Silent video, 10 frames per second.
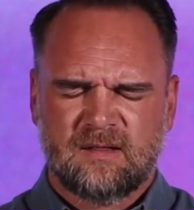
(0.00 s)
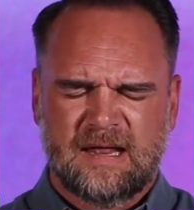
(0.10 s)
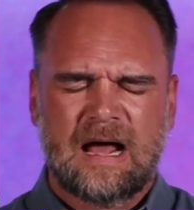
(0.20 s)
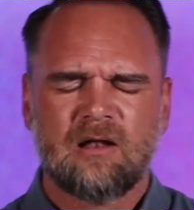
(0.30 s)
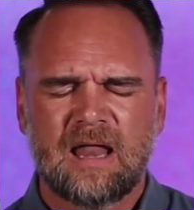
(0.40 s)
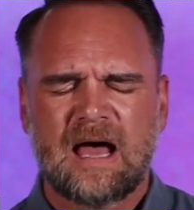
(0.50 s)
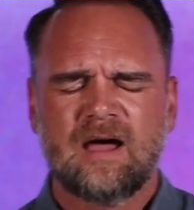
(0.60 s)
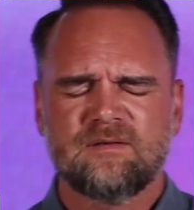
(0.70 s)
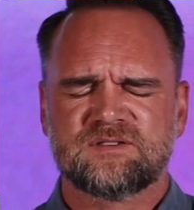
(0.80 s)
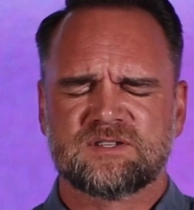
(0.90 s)
that our
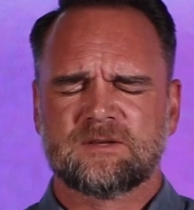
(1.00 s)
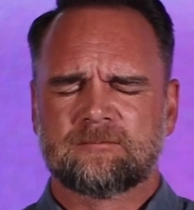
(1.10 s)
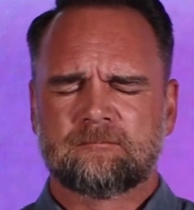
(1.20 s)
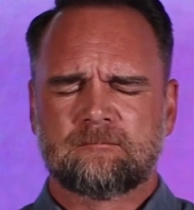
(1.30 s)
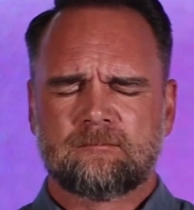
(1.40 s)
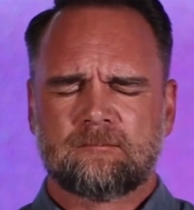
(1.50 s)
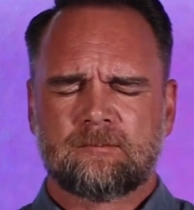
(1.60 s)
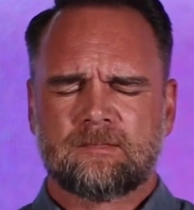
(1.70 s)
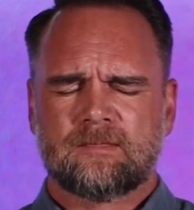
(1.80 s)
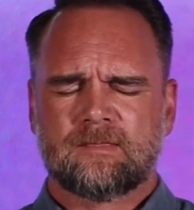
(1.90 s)
lives
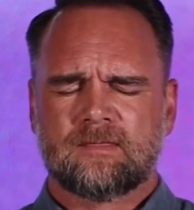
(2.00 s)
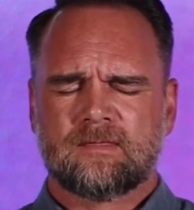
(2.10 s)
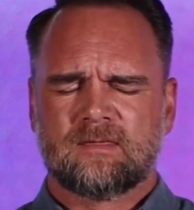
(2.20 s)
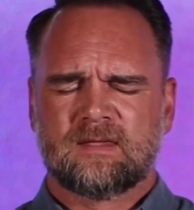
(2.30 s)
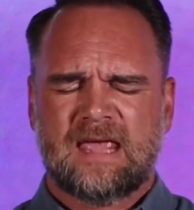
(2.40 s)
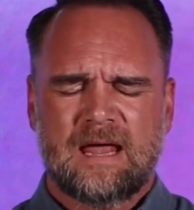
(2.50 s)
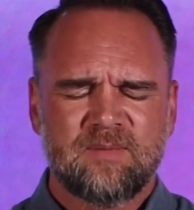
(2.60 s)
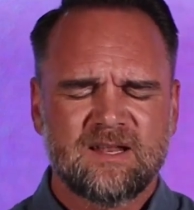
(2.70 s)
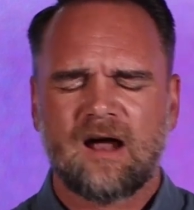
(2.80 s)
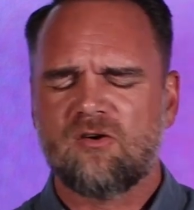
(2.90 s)

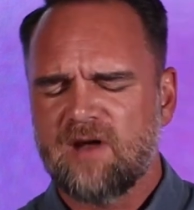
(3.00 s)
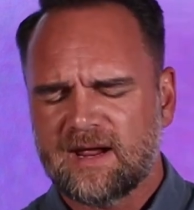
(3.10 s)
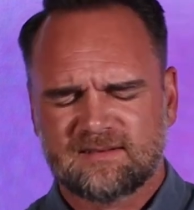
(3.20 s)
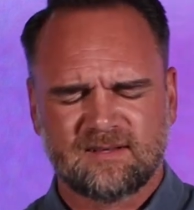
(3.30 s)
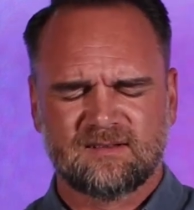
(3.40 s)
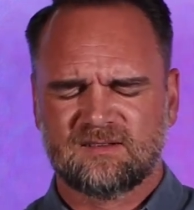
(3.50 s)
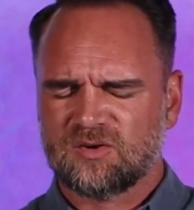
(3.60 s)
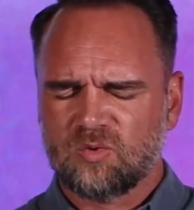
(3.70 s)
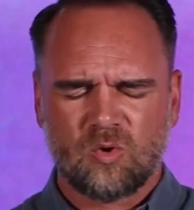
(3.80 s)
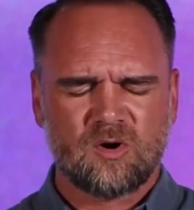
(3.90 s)
can be directed
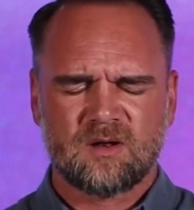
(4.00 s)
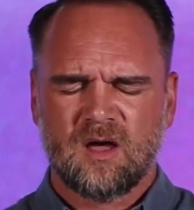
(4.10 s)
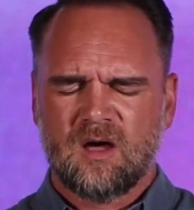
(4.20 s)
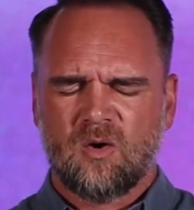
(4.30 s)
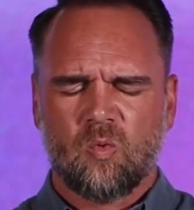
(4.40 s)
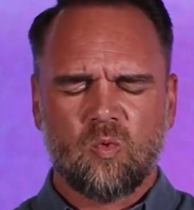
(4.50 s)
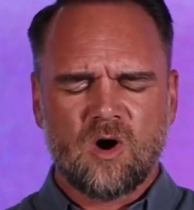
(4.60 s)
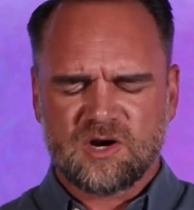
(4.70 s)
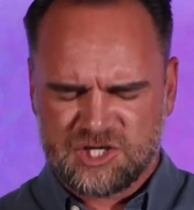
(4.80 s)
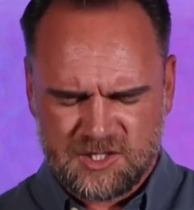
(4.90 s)
toward
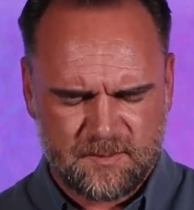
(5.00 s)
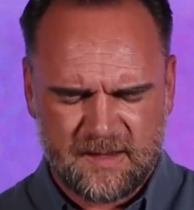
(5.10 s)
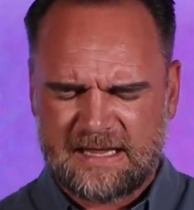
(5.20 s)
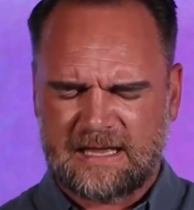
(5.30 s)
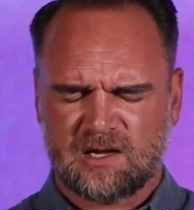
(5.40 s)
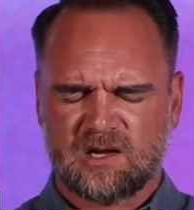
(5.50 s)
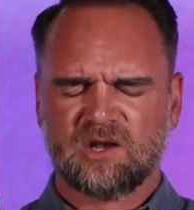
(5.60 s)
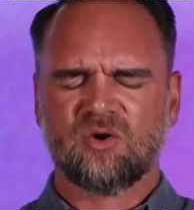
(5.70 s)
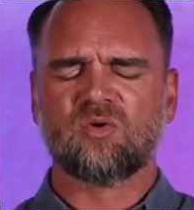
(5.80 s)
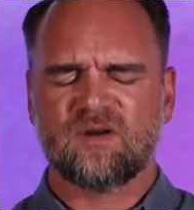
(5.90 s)
worshiping and
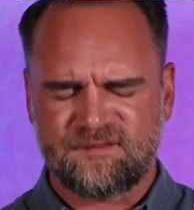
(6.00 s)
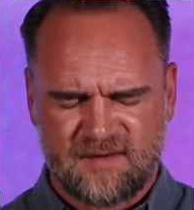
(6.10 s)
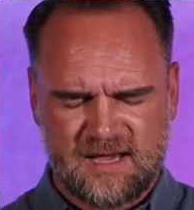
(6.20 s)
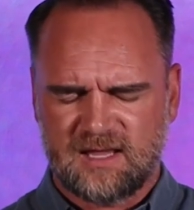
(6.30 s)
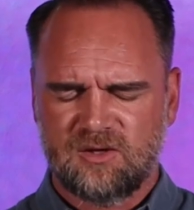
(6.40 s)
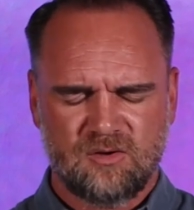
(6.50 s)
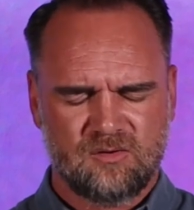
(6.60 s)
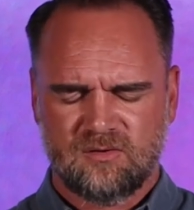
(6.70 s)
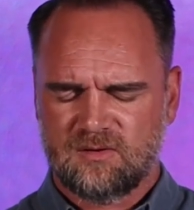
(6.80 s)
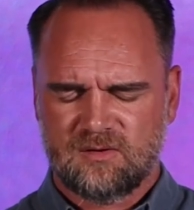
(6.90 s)
glorifying
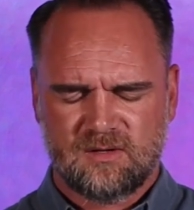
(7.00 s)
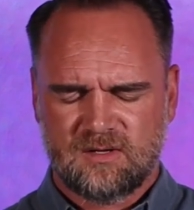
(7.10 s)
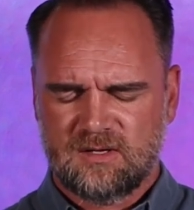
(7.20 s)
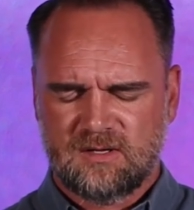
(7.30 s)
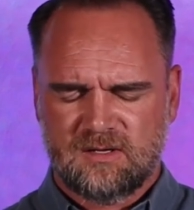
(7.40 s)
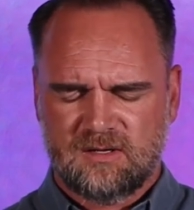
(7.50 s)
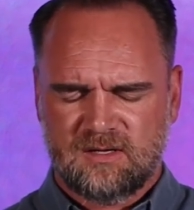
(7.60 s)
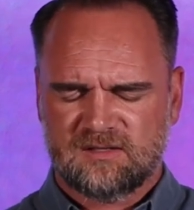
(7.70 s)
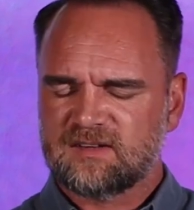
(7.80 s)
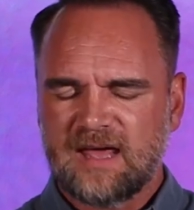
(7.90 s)
You.
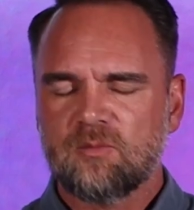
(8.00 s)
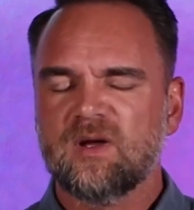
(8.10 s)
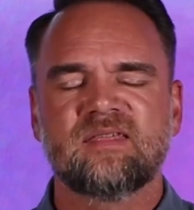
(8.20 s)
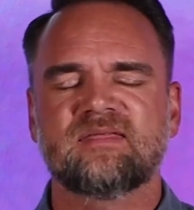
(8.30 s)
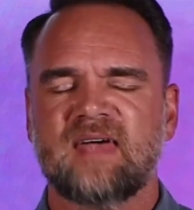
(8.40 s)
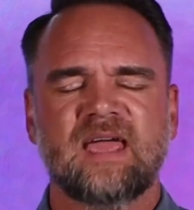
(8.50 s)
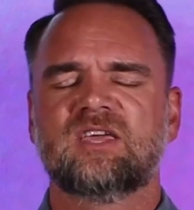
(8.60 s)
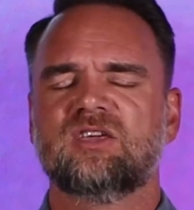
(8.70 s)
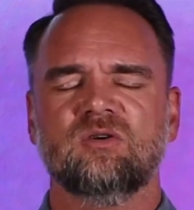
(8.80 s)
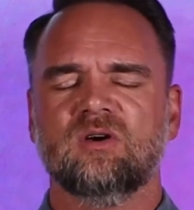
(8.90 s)
Today we
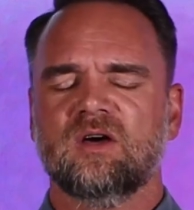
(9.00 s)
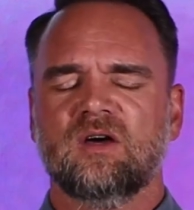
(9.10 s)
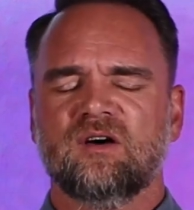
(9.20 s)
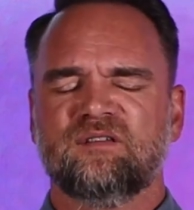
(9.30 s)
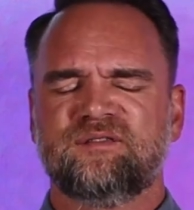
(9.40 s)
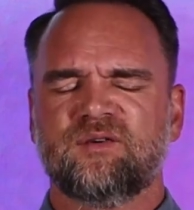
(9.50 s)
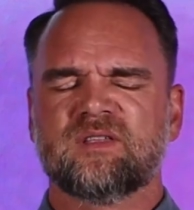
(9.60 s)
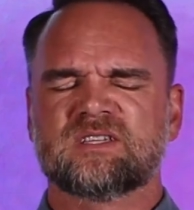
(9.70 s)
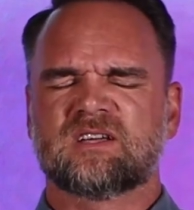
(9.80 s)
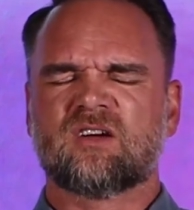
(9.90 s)
thank You
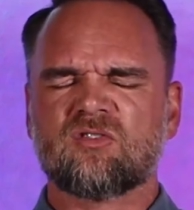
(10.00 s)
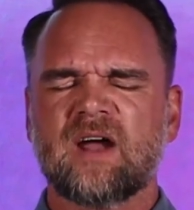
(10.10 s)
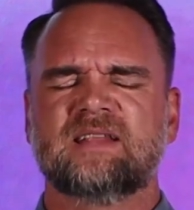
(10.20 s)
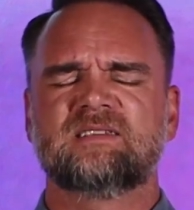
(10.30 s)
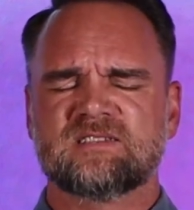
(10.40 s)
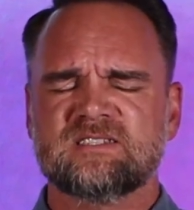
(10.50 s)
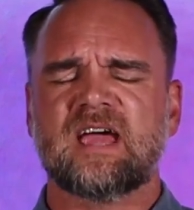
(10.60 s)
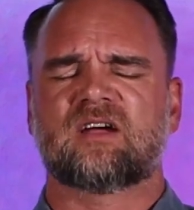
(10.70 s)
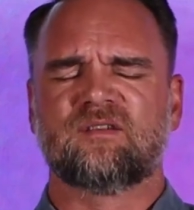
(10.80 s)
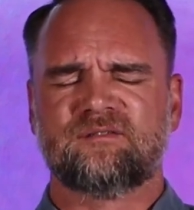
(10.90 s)
for this great
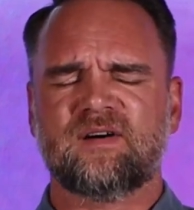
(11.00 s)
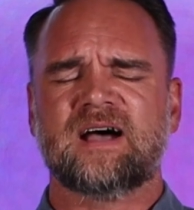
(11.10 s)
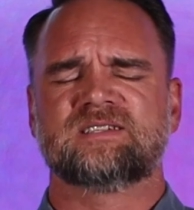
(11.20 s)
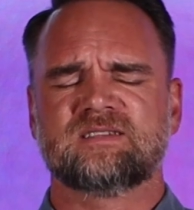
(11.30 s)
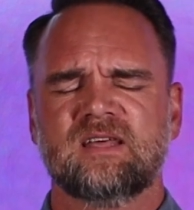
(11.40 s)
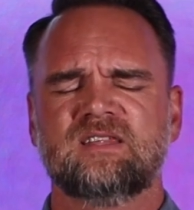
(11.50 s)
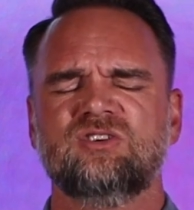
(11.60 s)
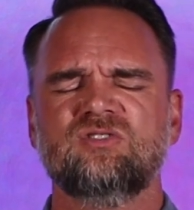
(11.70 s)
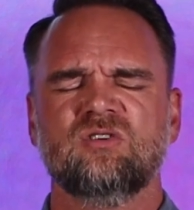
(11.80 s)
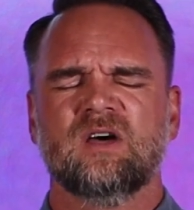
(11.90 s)
sacrifice
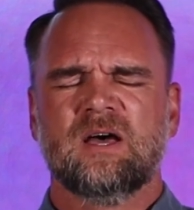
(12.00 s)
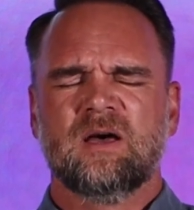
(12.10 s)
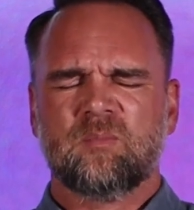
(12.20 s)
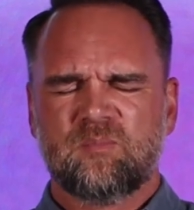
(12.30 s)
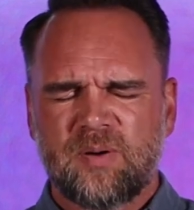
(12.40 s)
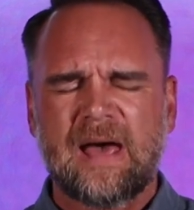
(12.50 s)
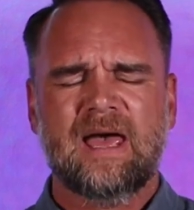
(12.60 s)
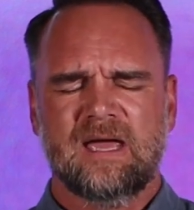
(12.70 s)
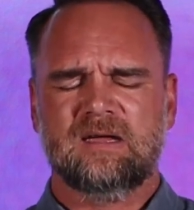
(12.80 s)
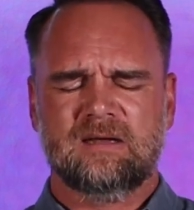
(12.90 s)
that You
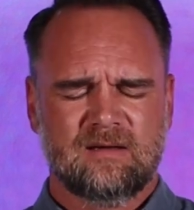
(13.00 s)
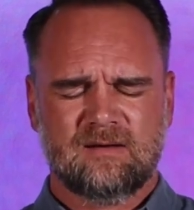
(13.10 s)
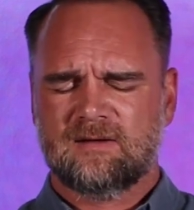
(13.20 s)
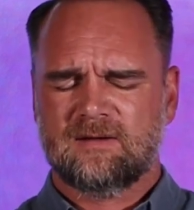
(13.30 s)
paid.